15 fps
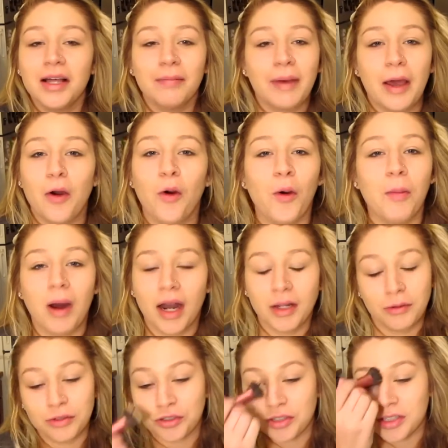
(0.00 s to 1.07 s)
My whole body
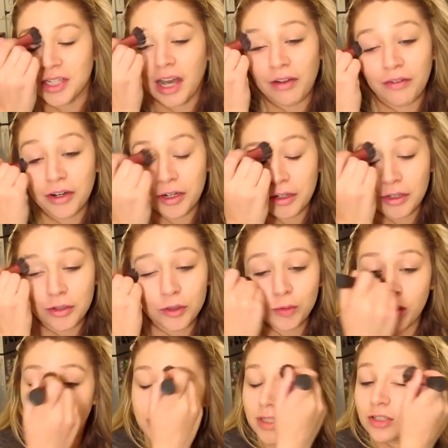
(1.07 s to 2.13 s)
was just covered in
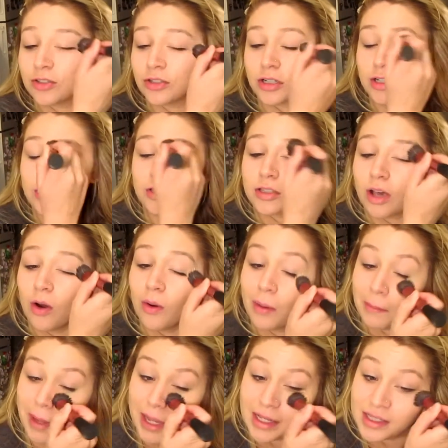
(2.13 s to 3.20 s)
goosebumps. It's just so
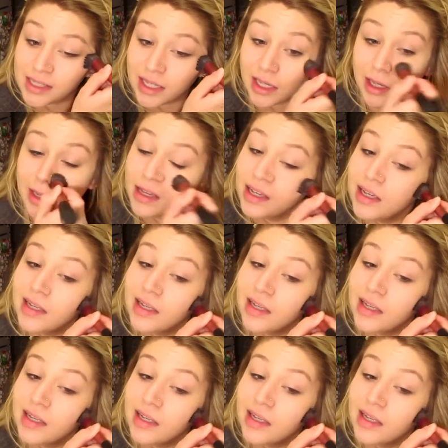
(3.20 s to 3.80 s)
amazing